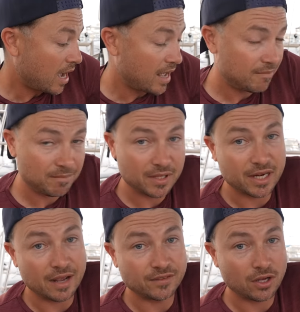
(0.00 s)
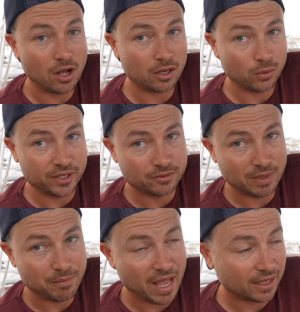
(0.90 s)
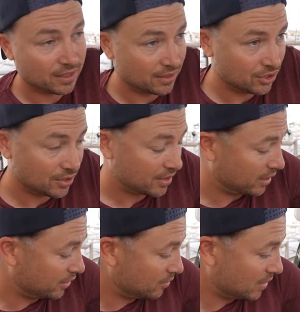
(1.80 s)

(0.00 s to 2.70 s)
I'm gonna have to call it quits. My back is just killing